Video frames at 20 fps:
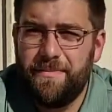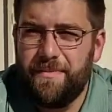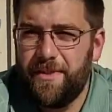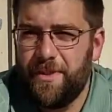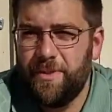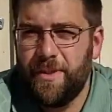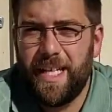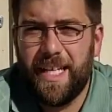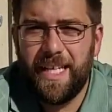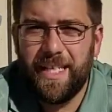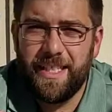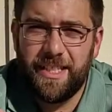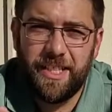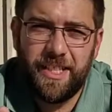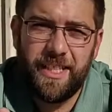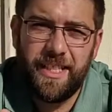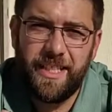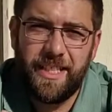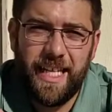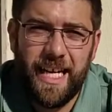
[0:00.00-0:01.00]
dry
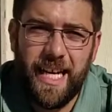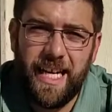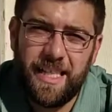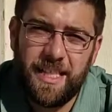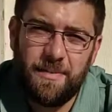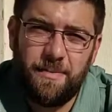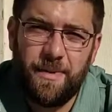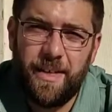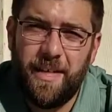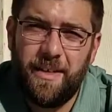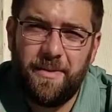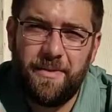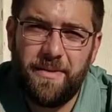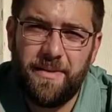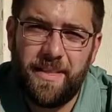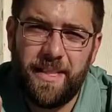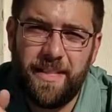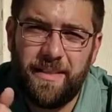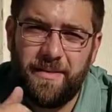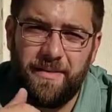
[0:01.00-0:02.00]
cheesy hash
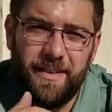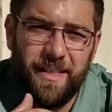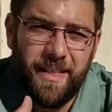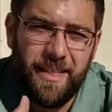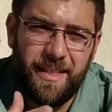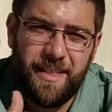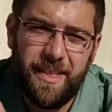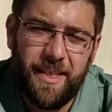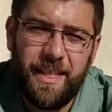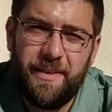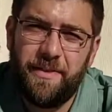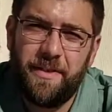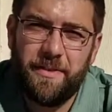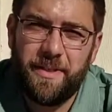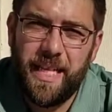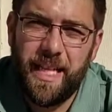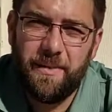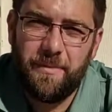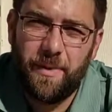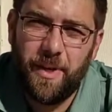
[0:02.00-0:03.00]
browns that are all you have to do
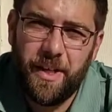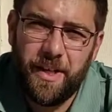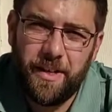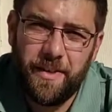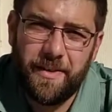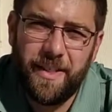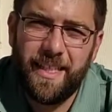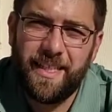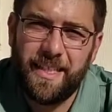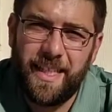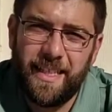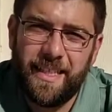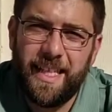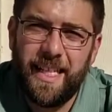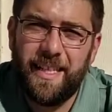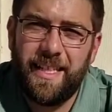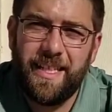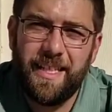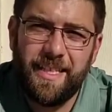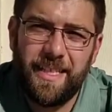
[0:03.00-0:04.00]
is add water, things like
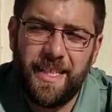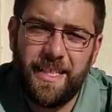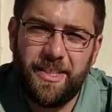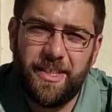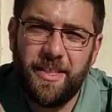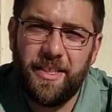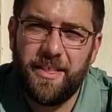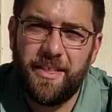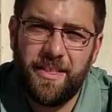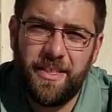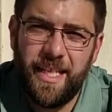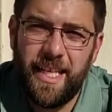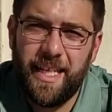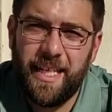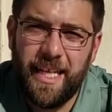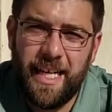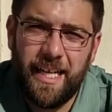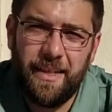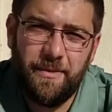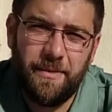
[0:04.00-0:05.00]
that, things that just
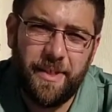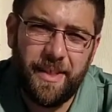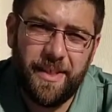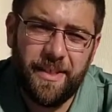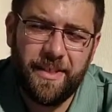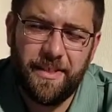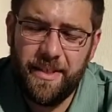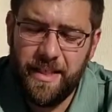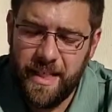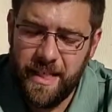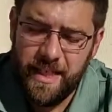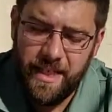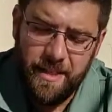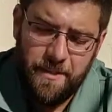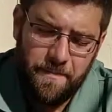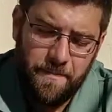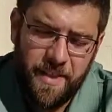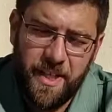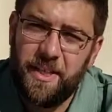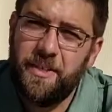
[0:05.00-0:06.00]
take hot water.
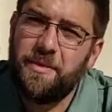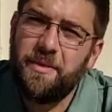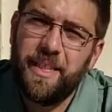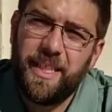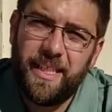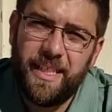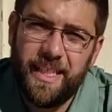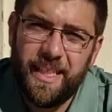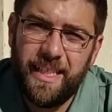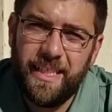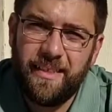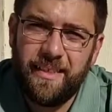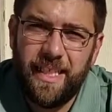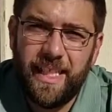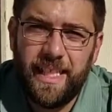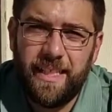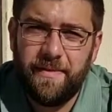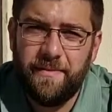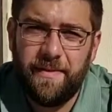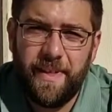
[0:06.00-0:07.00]
You don't really need a
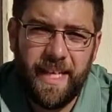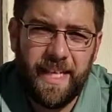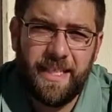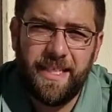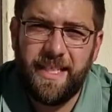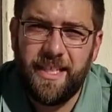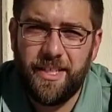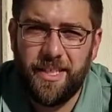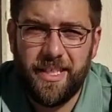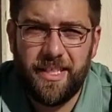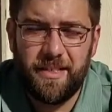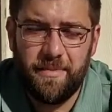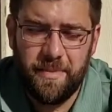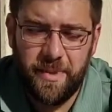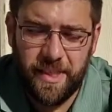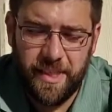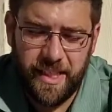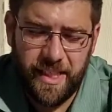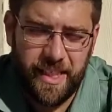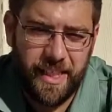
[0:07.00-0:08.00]
lot of fancy
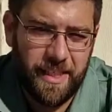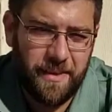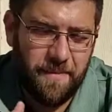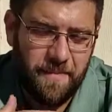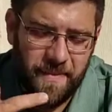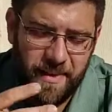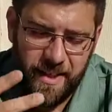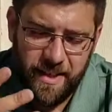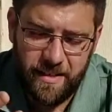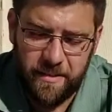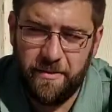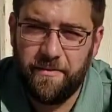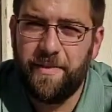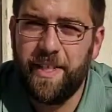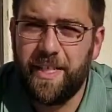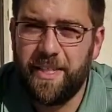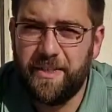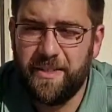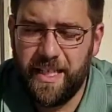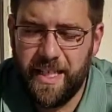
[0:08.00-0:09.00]
adjustability or
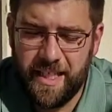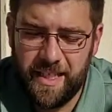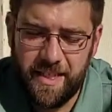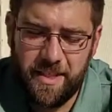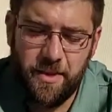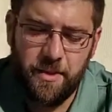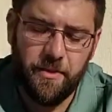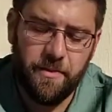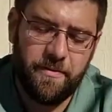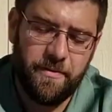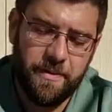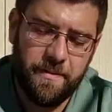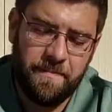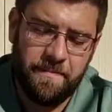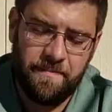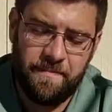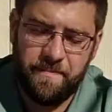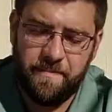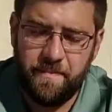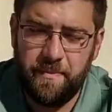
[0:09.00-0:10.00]
features on a stove.
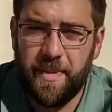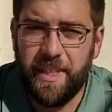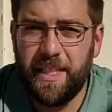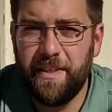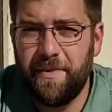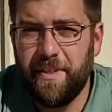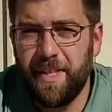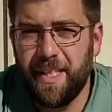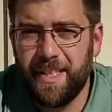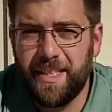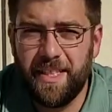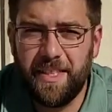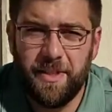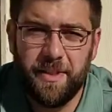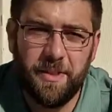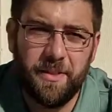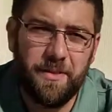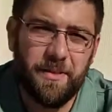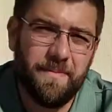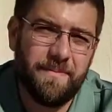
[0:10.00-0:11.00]
But if you like to
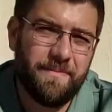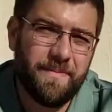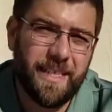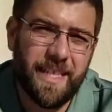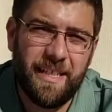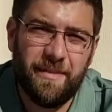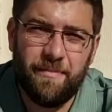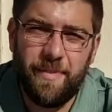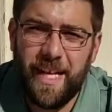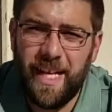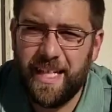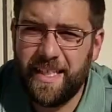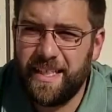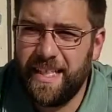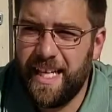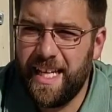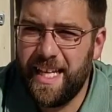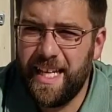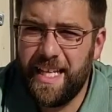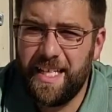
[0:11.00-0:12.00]
do, say,
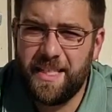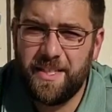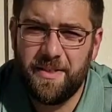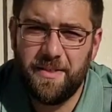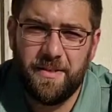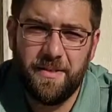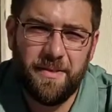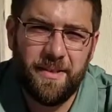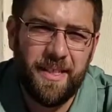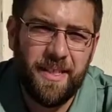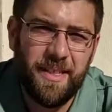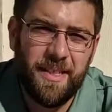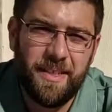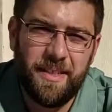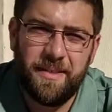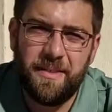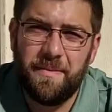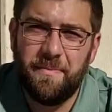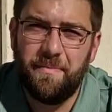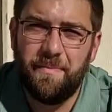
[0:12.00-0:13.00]
pancakes or
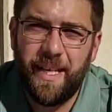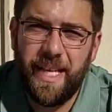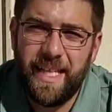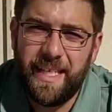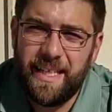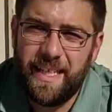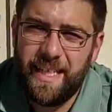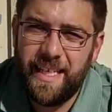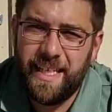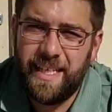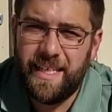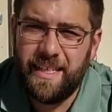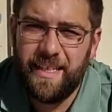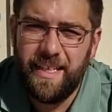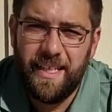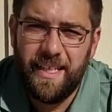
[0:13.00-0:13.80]
do some baking,